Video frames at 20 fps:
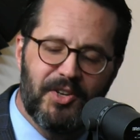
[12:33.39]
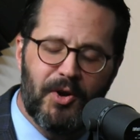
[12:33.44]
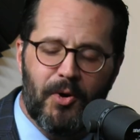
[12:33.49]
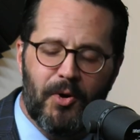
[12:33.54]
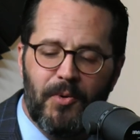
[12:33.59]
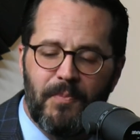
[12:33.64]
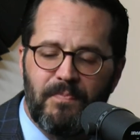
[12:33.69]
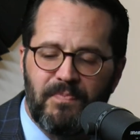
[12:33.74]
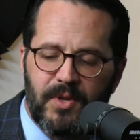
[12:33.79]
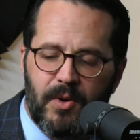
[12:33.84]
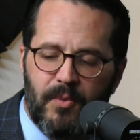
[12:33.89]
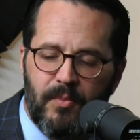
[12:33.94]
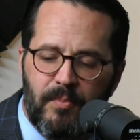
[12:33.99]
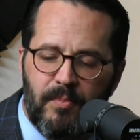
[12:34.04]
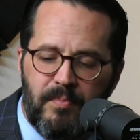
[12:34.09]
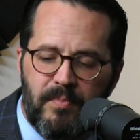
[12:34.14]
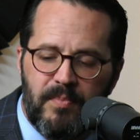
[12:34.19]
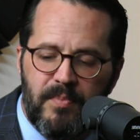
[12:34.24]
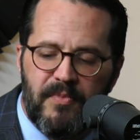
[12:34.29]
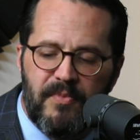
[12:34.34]
so
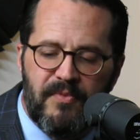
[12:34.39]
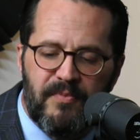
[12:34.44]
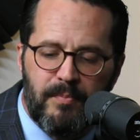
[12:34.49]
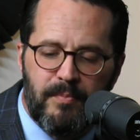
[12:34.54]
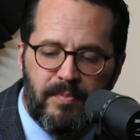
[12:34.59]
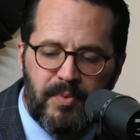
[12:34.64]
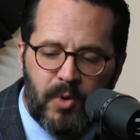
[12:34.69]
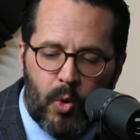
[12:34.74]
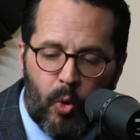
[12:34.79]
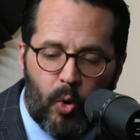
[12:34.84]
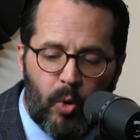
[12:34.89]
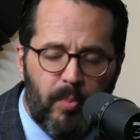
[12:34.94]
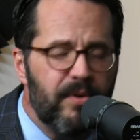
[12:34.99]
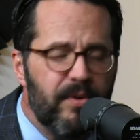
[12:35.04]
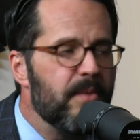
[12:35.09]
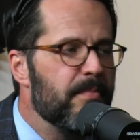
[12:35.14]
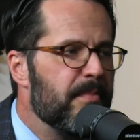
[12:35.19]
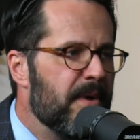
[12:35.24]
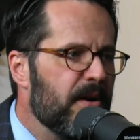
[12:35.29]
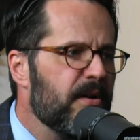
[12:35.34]

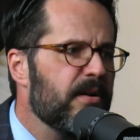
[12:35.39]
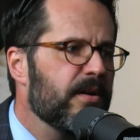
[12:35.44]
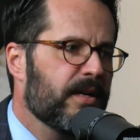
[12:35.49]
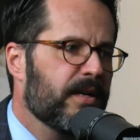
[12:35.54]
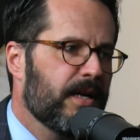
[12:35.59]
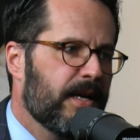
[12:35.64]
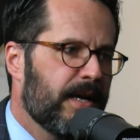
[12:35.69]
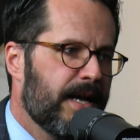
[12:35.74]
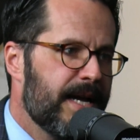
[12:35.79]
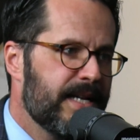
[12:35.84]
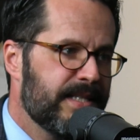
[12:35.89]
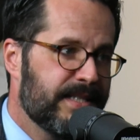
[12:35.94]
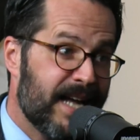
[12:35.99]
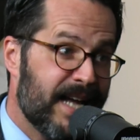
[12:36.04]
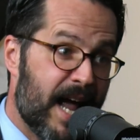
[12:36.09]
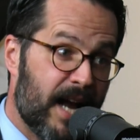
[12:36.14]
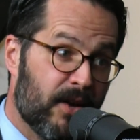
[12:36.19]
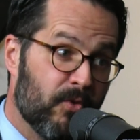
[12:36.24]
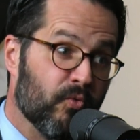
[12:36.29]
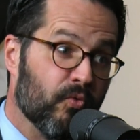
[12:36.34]
corporate America has
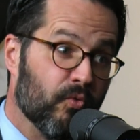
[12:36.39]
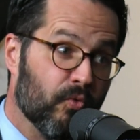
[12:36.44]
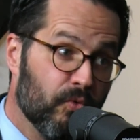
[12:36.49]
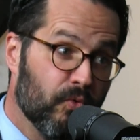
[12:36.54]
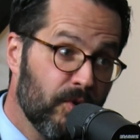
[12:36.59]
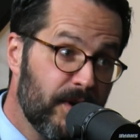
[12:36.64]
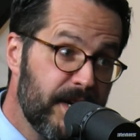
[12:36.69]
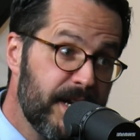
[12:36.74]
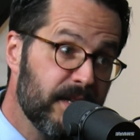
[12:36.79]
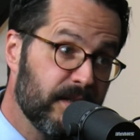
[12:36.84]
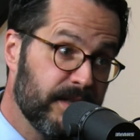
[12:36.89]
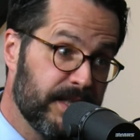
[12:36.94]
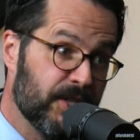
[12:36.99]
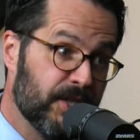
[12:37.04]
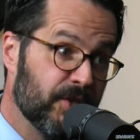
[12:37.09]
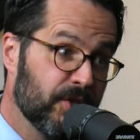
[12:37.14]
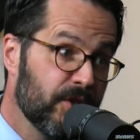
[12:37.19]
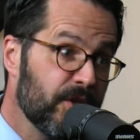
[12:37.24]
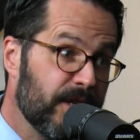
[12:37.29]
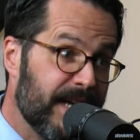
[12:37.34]
gotten really
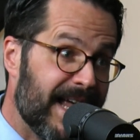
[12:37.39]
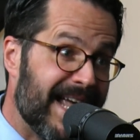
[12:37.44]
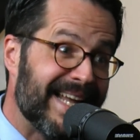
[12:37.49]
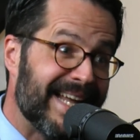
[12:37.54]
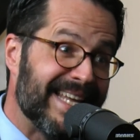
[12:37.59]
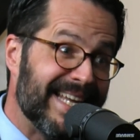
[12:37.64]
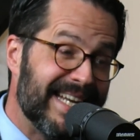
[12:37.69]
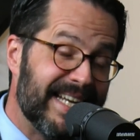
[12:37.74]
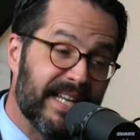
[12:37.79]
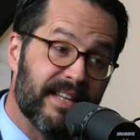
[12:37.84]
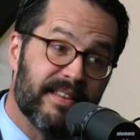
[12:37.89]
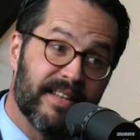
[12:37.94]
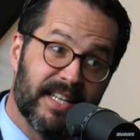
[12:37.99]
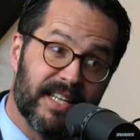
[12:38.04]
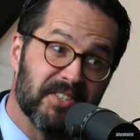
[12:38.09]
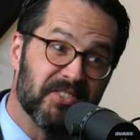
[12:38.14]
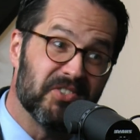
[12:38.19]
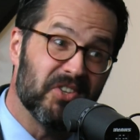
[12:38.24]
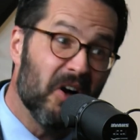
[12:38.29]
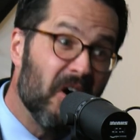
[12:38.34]
good at getting
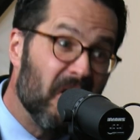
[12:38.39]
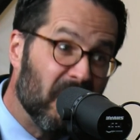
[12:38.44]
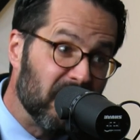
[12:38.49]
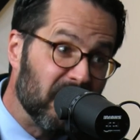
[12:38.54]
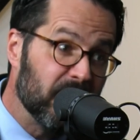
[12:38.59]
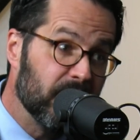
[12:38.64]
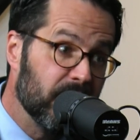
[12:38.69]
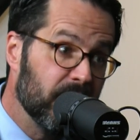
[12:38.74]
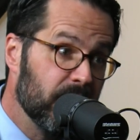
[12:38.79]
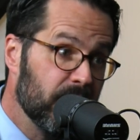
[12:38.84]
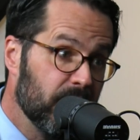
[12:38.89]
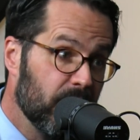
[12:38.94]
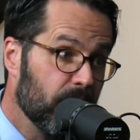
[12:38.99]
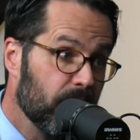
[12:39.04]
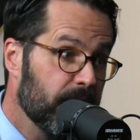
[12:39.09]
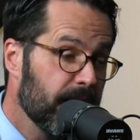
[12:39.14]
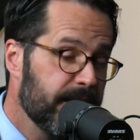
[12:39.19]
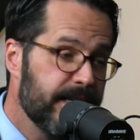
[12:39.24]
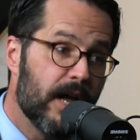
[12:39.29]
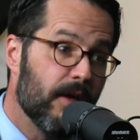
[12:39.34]
things done. Mm-hmm.
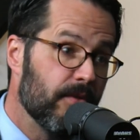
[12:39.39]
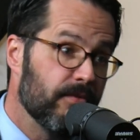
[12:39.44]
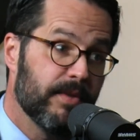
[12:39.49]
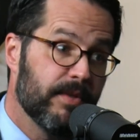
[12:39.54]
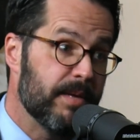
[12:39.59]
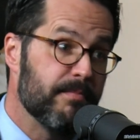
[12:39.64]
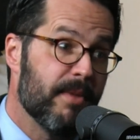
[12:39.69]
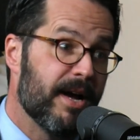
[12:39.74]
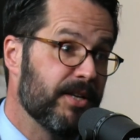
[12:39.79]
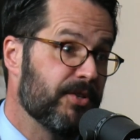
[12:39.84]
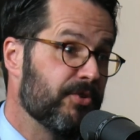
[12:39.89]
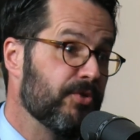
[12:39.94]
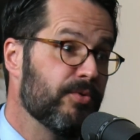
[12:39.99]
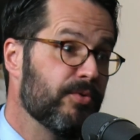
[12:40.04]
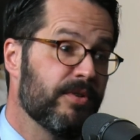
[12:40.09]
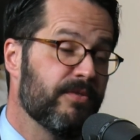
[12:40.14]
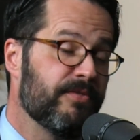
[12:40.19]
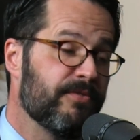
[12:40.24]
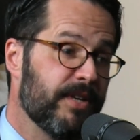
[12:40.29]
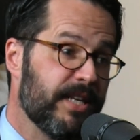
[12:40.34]
Okay, now they might
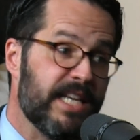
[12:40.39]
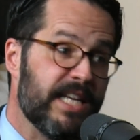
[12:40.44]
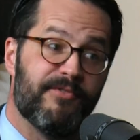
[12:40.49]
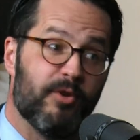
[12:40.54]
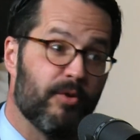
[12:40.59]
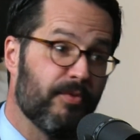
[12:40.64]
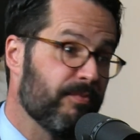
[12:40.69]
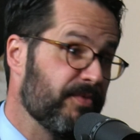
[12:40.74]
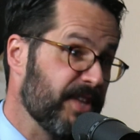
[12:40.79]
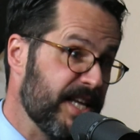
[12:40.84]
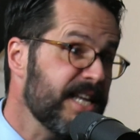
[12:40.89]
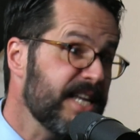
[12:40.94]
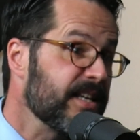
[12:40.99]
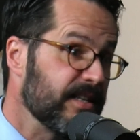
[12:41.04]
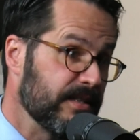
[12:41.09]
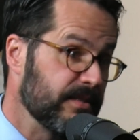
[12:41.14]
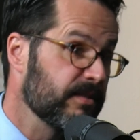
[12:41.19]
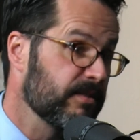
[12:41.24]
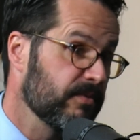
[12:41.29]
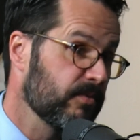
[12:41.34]
do evil
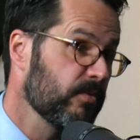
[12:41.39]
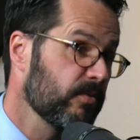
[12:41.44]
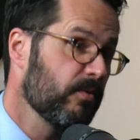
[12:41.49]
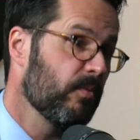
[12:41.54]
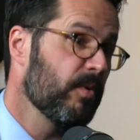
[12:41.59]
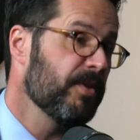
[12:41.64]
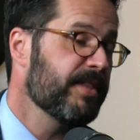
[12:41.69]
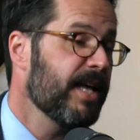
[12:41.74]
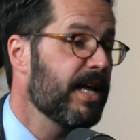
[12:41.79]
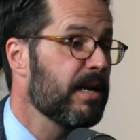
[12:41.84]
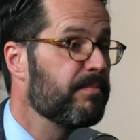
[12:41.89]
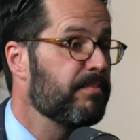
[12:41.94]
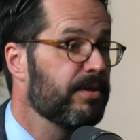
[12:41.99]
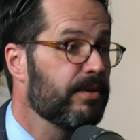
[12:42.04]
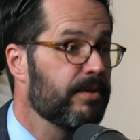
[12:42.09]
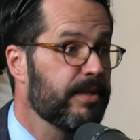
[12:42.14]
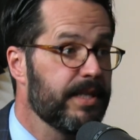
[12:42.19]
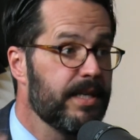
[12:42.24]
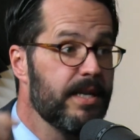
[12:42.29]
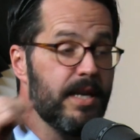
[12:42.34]
things with that
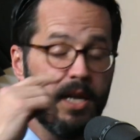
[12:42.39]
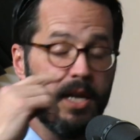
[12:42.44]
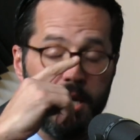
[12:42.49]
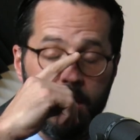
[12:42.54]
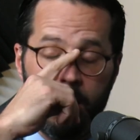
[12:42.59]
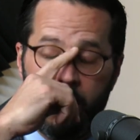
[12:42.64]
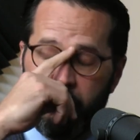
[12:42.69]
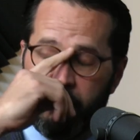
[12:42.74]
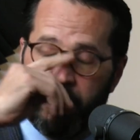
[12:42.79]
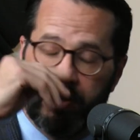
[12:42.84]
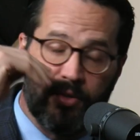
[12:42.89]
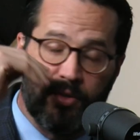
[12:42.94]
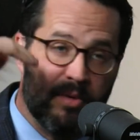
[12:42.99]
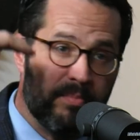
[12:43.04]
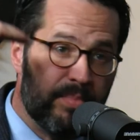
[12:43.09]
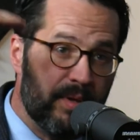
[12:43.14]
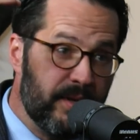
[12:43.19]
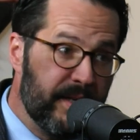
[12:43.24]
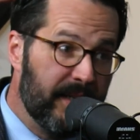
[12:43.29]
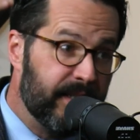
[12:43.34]
ability, but
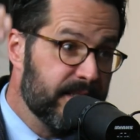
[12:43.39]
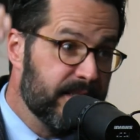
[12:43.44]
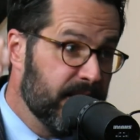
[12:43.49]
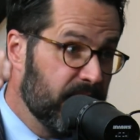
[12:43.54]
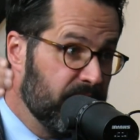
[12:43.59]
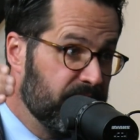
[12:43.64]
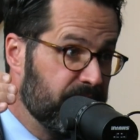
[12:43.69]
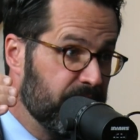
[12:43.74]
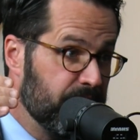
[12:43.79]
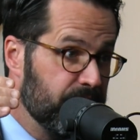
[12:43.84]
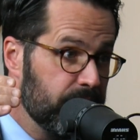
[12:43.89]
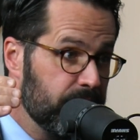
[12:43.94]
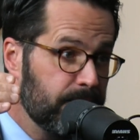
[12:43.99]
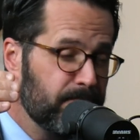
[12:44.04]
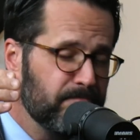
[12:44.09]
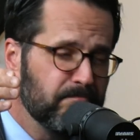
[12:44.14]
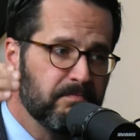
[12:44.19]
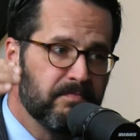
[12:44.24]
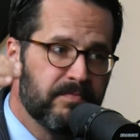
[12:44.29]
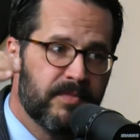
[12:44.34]
their ability to set a
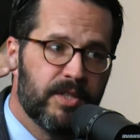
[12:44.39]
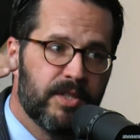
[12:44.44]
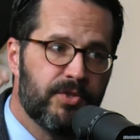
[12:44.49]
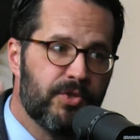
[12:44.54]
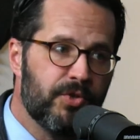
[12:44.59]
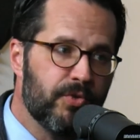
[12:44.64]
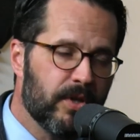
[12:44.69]
vision, mm-hmm.